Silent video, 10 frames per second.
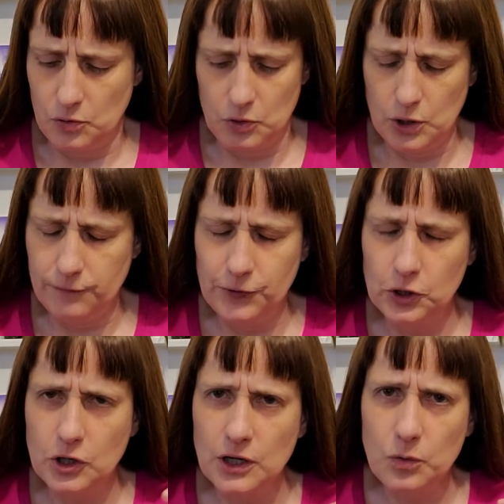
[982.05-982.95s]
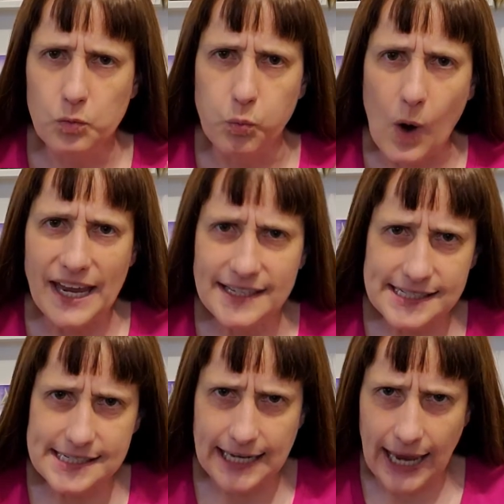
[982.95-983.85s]
if you're gonna
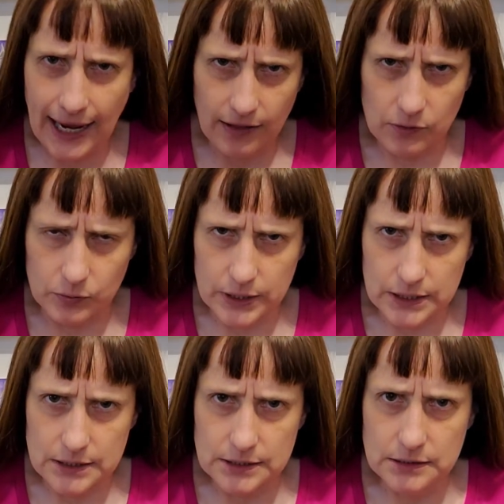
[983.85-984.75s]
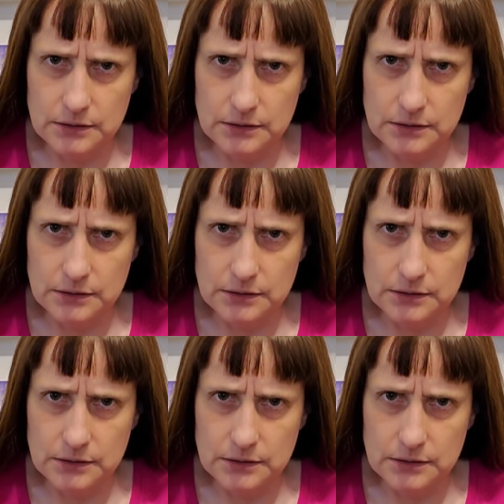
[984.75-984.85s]
waste calories,